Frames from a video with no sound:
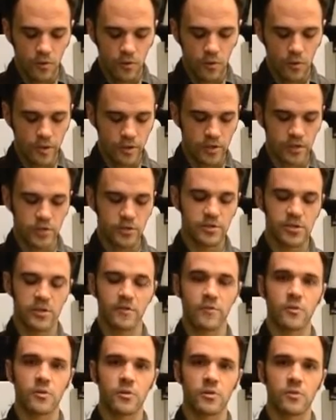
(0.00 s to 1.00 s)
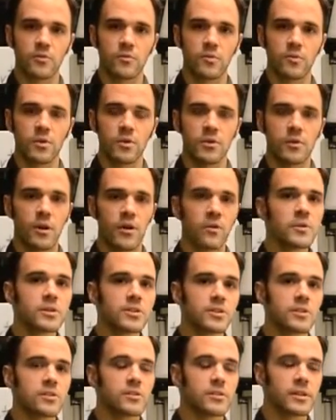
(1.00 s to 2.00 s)
what could you use it for? Well,
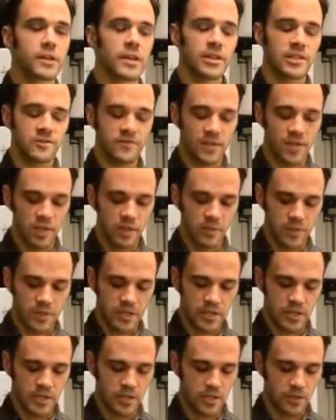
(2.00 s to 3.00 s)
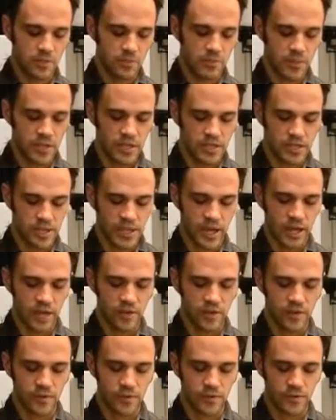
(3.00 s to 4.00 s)
originally I developed it because I
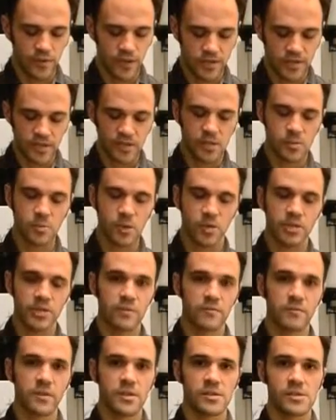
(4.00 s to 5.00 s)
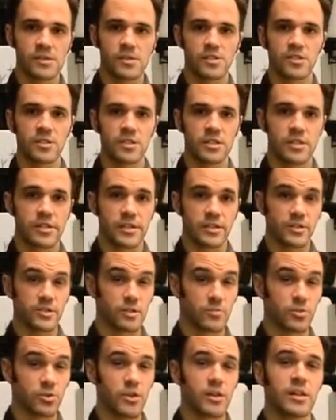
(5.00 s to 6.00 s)
couldn't find a small enough radiation detector
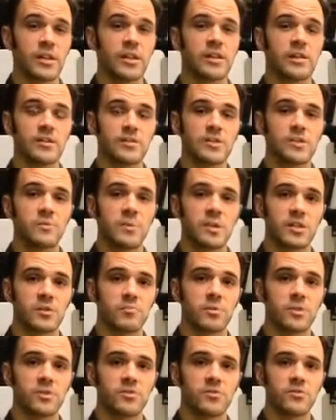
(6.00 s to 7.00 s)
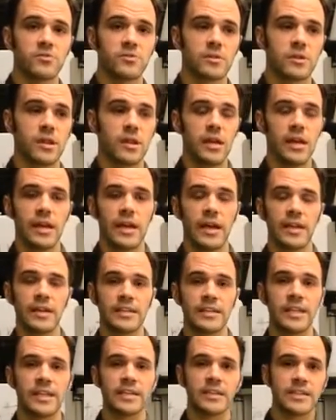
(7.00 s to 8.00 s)
to put on a near space balloon and
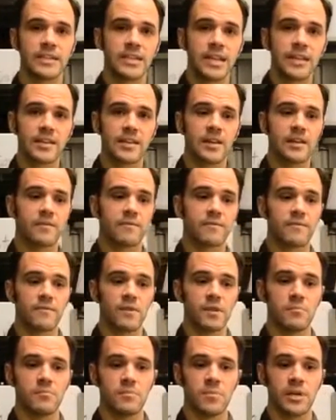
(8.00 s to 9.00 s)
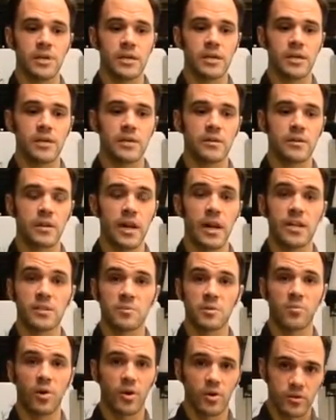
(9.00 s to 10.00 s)
get data from
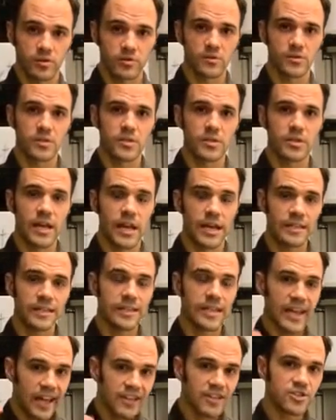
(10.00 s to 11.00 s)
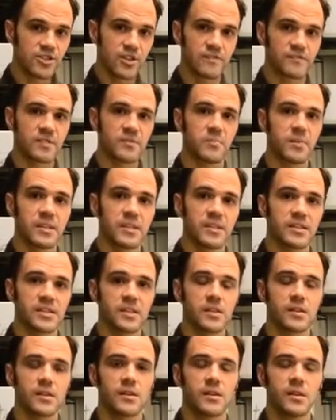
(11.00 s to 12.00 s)
cosmic particles at the edge of
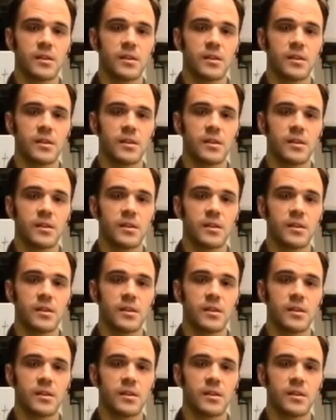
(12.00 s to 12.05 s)
space.